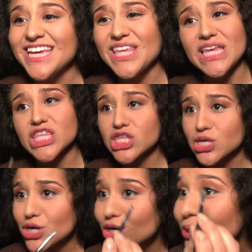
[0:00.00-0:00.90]
Yes
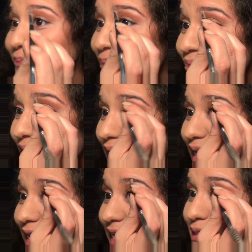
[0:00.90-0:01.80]
sir,
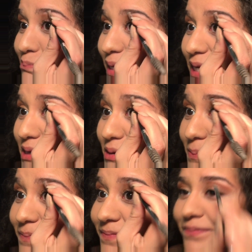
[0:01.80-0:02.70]
yes
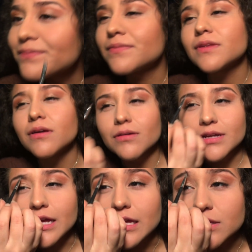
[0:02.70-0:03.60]
ma'am.
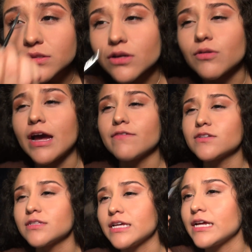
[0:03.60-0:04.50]
Okay, so
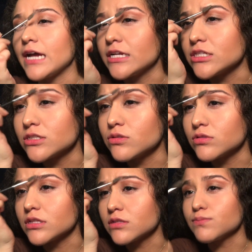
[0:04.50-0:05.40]
after that I just
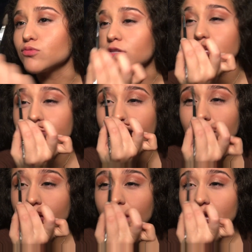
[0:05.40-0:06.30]
use this spoolie
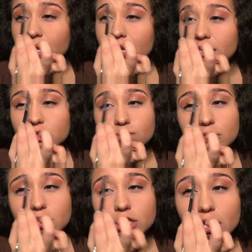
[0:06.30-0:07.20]
and I just
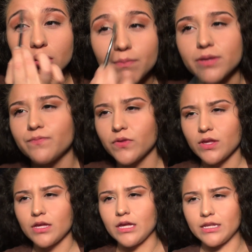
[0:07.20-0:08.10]
blend it out a bit.
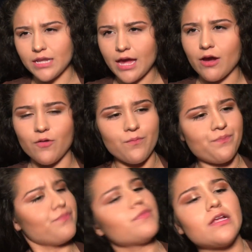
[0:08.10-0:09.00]
And now,
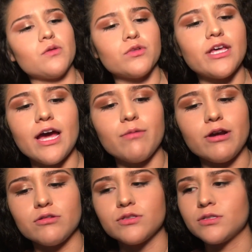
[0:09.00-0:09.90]
not done with the
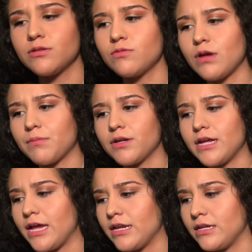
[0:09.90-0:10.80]
eyebrows, I'm gonna
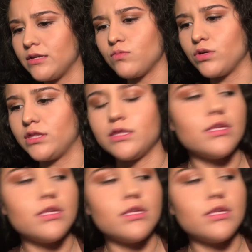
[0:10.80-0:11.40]
head in with,